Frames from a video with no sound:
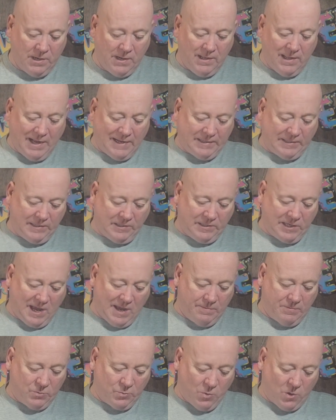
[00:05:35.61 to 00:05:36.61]
That's a
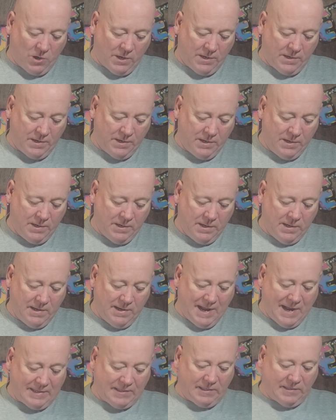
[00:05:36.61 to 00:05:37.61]
times one, and
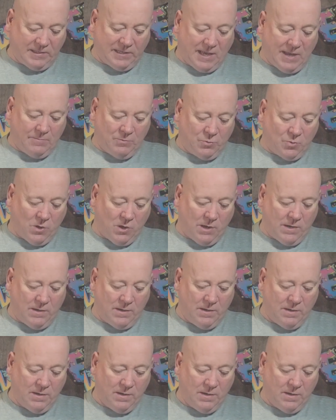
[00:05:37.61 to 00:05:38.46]
that's a times one.